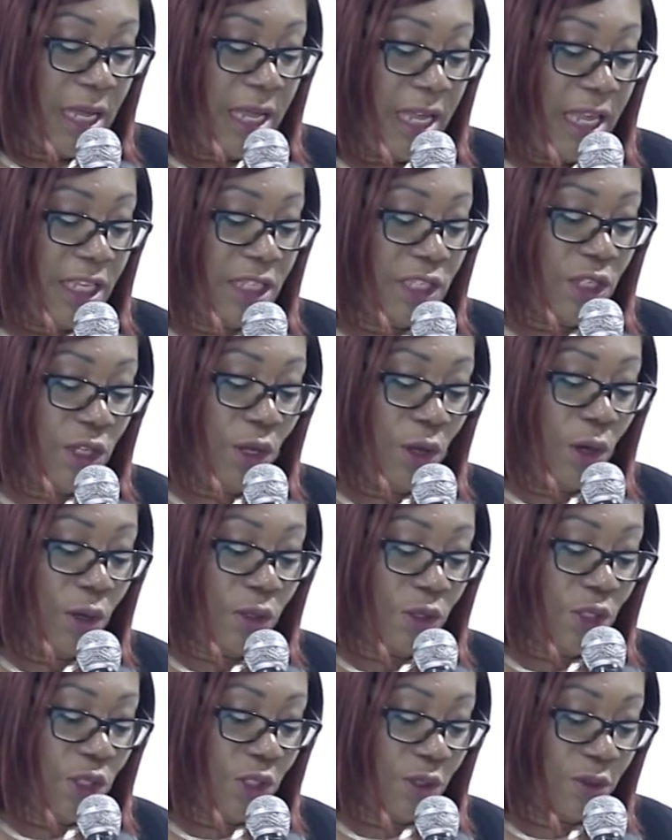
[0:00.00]
His
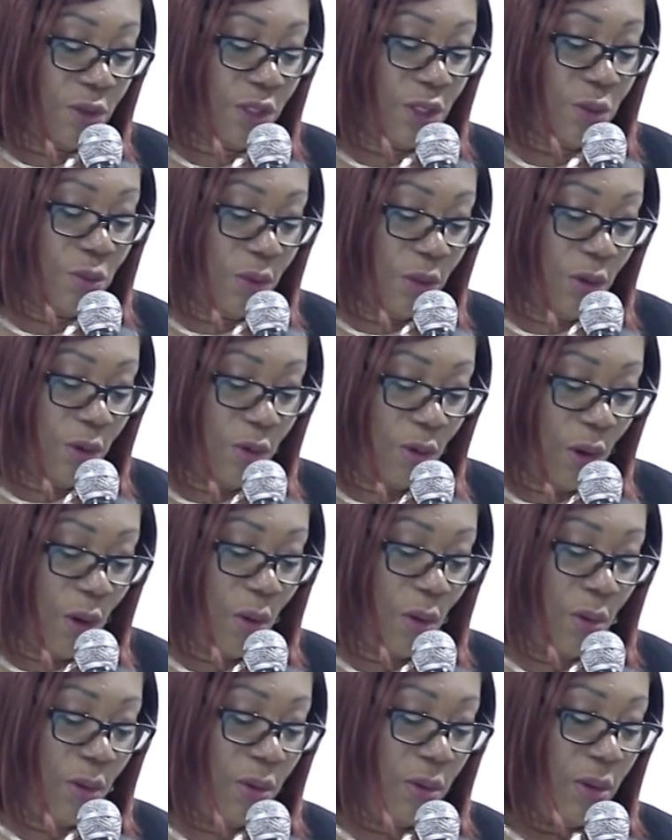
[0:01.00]
young shoots will
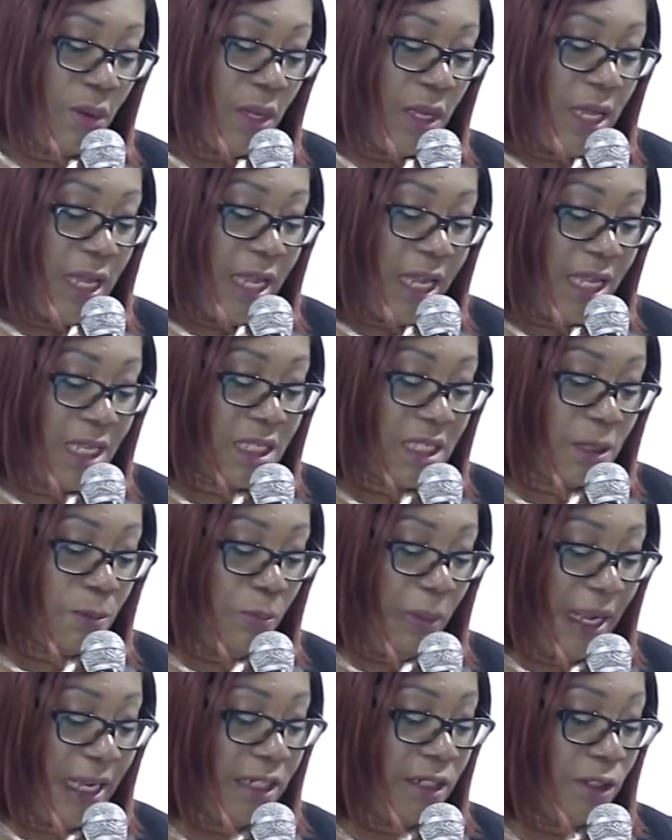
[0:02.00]
grow. His
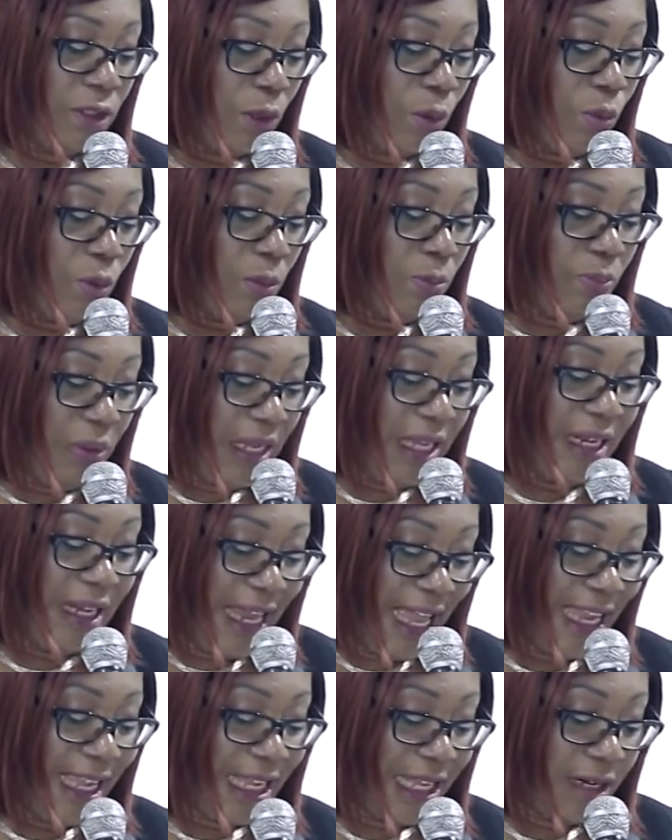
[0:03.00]
splendor will be
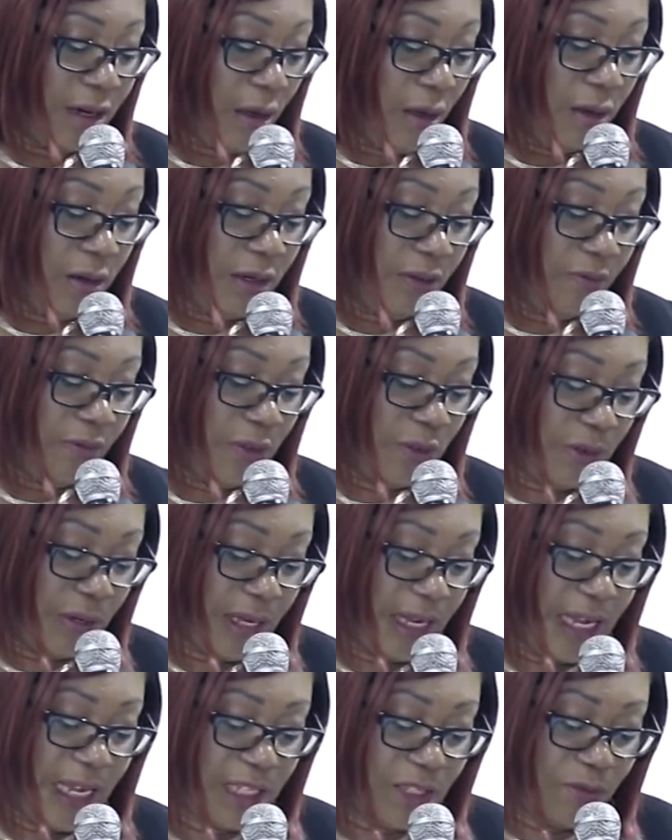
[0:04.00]
like an olive
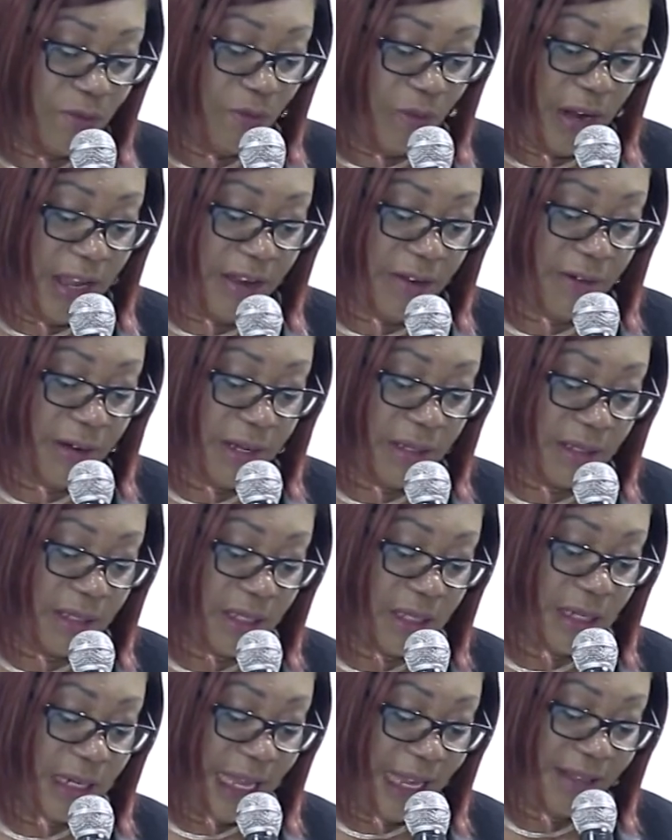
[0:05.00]
tree. His
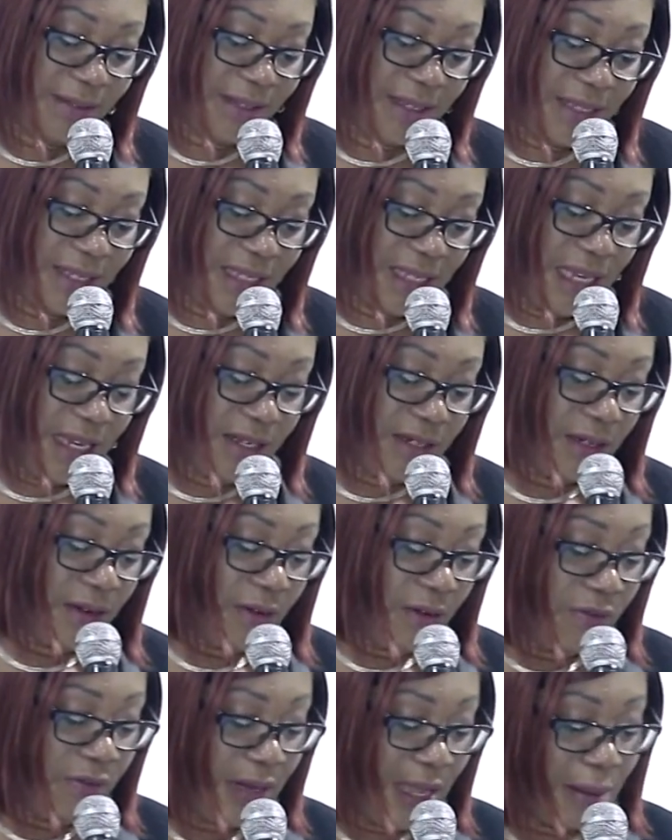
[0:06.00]
fragrance like the
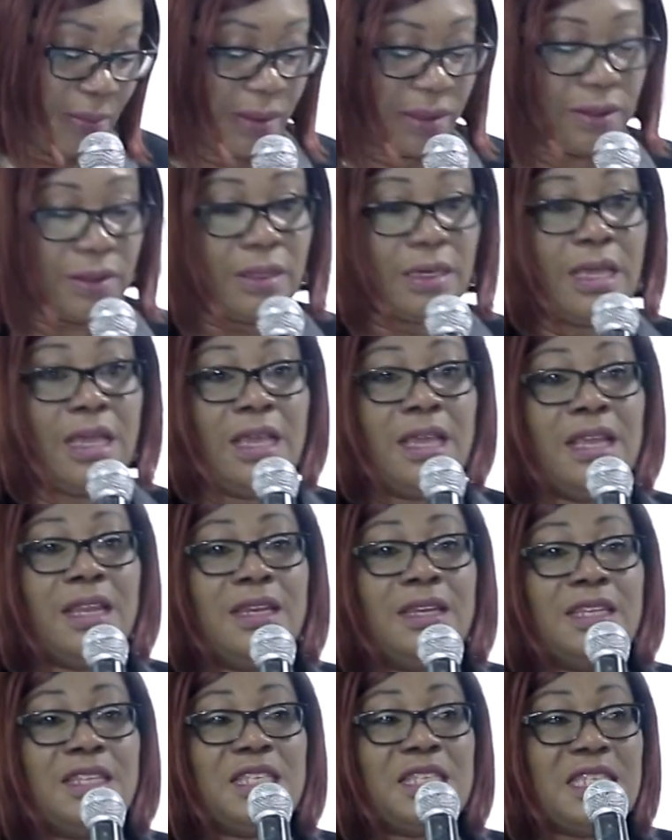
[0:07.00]
cedar of Lebanon.
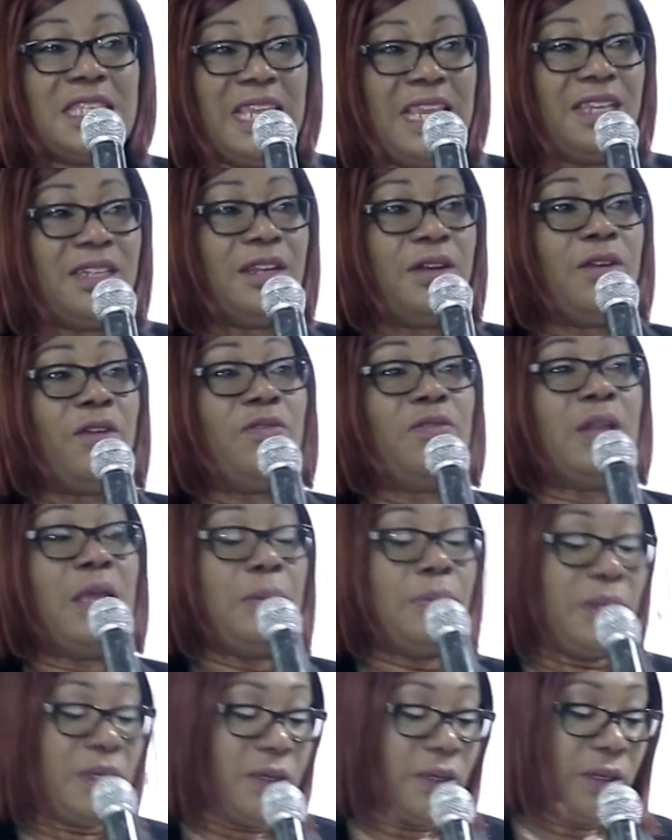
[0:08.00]
The cedar of
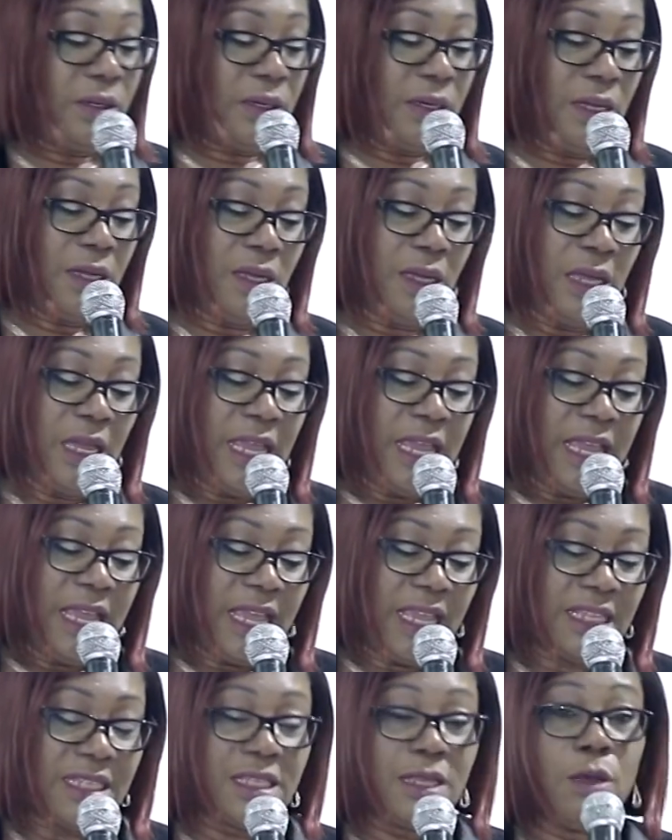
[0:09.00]
Lebanon
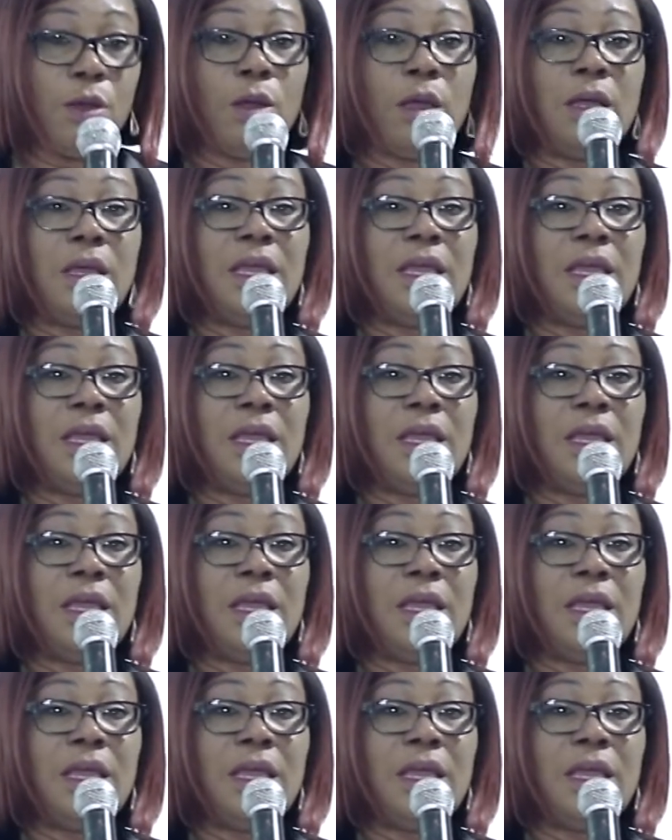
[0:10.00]
is a